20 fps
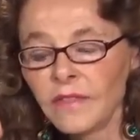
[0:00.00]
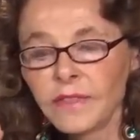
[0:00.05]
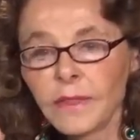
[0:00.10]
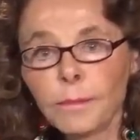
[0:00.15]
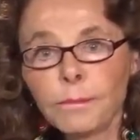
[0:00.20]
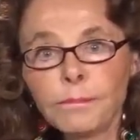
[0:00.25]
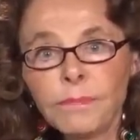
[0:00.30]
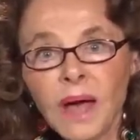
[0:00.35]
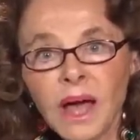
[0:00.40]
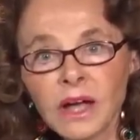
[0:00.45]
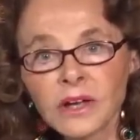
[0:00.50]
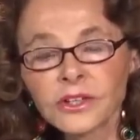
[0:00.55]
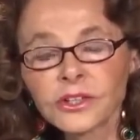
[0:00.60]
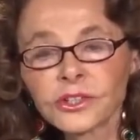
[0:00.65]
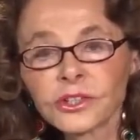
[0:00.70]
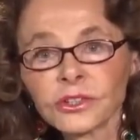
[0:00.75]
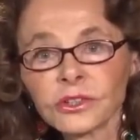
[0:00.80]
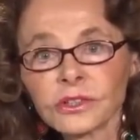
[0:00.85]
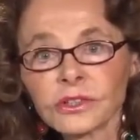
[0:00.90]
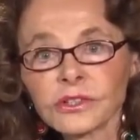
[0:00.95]
the
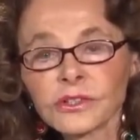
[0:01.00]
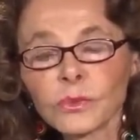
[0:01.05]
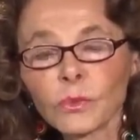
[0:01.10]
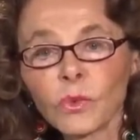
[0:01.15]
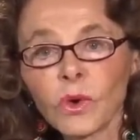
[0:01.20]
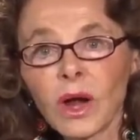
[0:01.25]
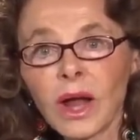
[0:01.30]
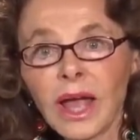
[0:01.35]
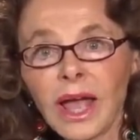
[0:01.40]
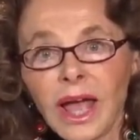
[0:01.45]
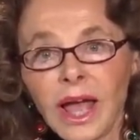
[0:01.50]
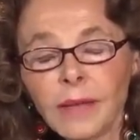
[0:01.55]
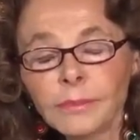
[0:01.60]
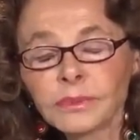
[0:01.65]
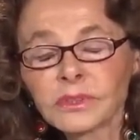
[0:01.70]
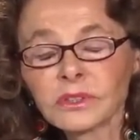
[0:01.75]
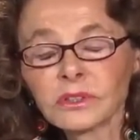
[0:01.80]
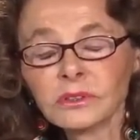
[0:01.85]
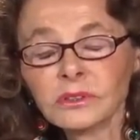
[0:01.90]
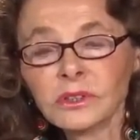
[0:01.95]
punctures were
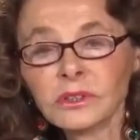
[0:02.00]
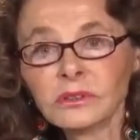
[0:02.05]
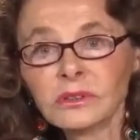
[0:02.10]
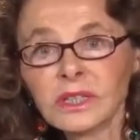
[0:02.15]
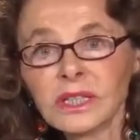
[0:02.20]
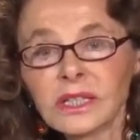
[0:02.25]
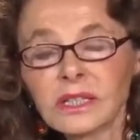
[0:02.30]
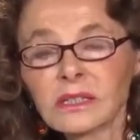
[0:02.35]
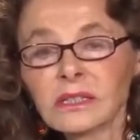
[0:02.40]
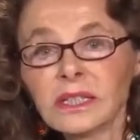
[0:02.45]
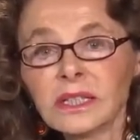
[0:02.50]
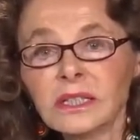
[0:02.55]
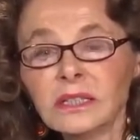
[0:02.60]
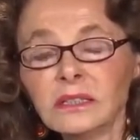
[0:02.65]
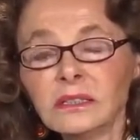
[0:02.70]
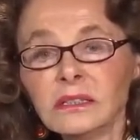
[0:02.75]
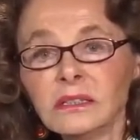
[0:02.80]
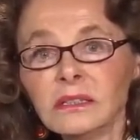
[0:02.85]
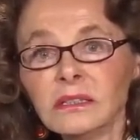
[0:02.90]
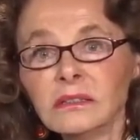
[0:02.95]
absolutely
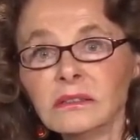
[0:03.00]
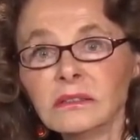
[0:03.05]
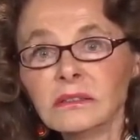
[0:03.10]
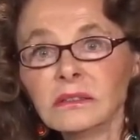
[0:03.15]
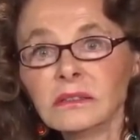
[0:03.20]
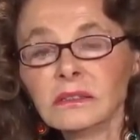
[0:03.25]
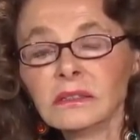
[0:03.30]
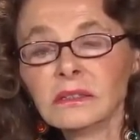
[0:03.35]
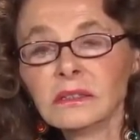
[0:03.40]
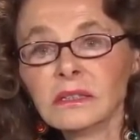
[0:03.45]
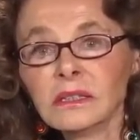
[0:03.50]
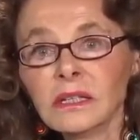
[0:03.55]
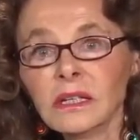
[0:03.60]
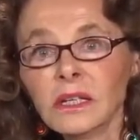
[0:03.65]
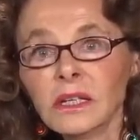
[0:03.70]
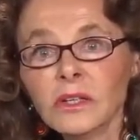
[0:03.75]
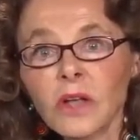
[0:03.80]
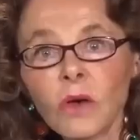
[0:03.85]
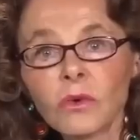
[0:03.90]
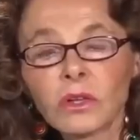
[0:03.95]
clean.
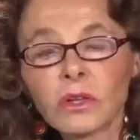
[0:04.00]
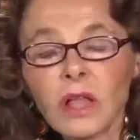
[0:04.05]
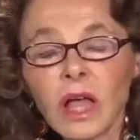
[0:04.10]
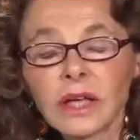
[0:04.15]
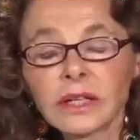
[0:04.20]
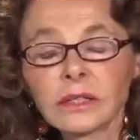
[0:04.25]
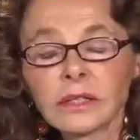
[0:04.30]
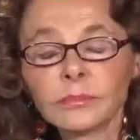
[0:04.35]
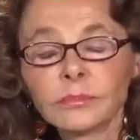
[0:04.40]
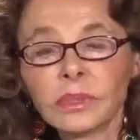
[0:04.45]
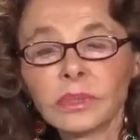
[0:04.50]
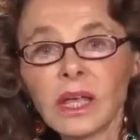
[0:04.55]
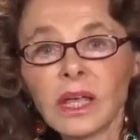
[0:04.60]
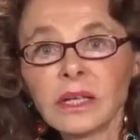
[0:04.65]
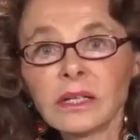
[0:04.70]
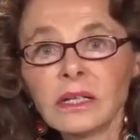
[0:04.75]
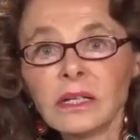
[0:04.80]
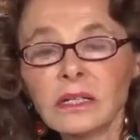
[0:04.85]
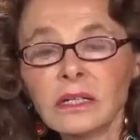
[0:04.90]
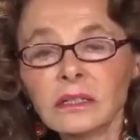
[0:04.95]
No clotted
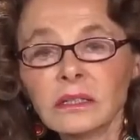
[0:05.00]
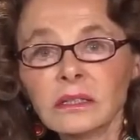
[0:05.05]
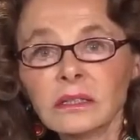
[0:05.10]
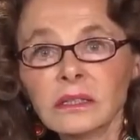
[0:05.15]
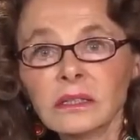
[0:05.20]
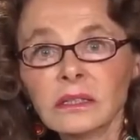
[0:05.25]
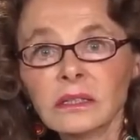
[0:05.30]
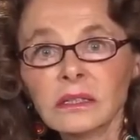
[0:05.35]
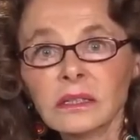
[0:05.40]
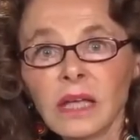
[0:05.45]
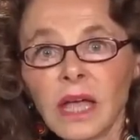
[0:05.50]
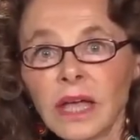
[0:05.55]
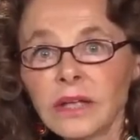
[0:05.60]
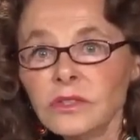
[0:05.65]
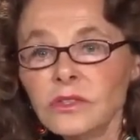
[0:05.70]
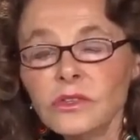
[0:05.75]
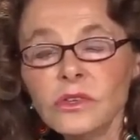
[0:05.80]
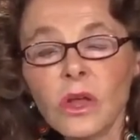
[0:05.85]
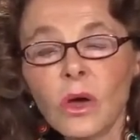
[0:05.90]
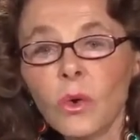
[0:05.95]
blood
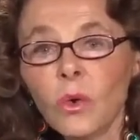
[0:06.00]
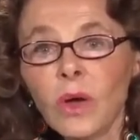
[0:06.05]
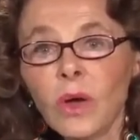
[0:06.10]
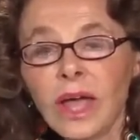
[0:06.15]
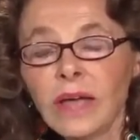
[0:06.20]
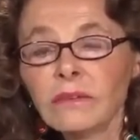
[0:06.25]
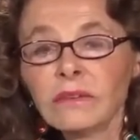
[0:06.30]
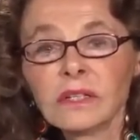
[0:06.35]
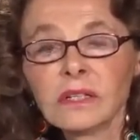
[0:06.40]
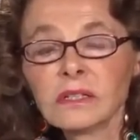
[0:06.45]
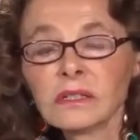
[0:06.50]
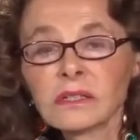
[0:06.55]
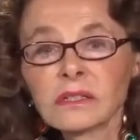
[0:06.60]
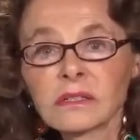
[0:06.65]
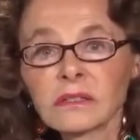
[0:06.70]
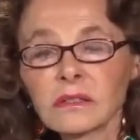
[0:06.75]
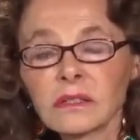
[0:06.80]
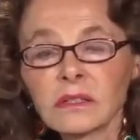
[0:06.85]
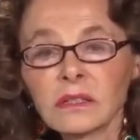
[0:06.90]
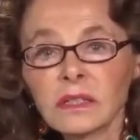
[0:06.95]
and no
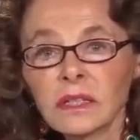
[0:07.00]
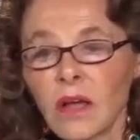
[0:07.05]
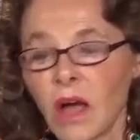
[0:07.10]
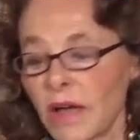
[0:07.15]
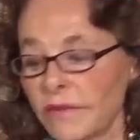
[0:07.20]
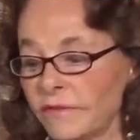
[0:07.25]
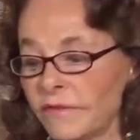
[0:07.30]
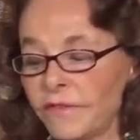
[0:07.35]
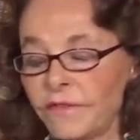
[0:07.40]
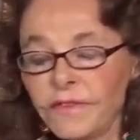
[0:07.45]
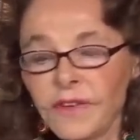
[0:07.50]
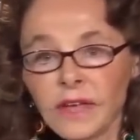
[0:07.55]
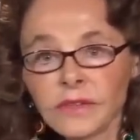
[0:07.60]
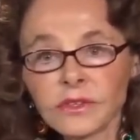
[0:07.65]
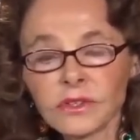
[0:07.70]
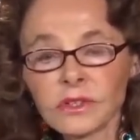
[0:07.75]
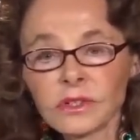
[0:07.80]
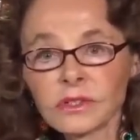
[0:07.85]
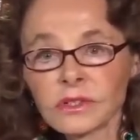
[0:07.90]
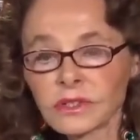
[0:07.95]
evidence on
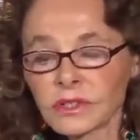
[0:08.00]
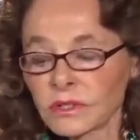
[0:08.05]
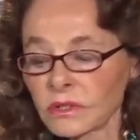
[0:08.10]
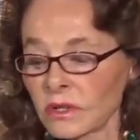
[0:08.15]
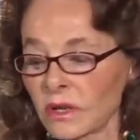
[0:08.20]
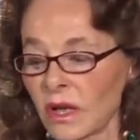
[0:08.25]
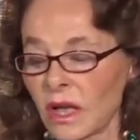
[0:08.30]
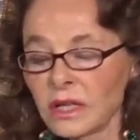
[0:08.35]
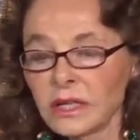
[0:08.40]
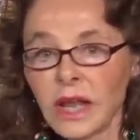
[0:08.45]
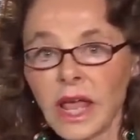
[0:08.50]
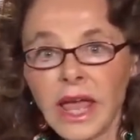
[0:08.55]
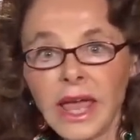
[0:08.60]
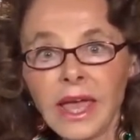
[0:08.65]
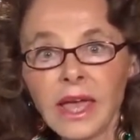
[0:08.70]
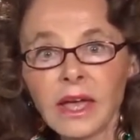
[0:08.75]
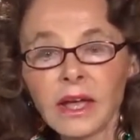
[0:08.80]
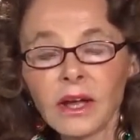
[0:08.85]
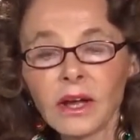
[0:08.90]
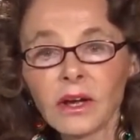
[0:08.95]
feathers, on
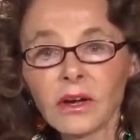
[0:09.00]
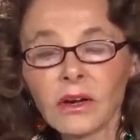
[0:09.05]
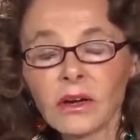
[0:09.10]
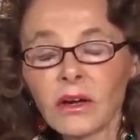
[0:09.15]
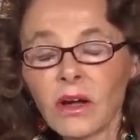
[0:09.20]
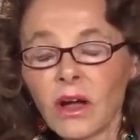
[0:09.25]
hair,